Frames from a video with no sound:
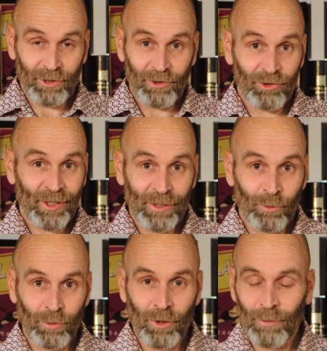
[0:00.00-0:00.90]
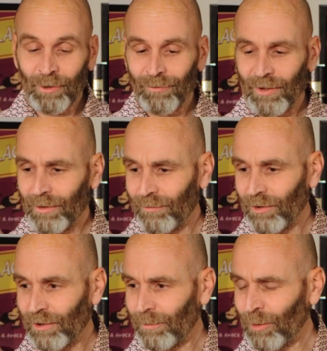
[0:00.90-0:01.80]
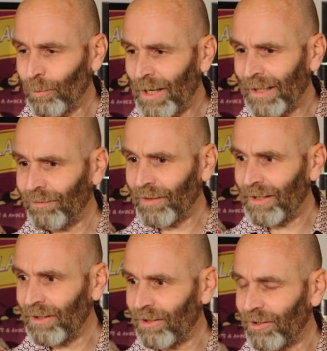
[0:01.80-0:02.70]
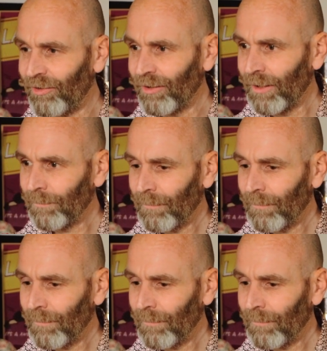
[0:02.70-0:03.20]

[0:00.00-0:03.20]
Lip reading: you could try the whole lot with vanilla vodka, but what I find is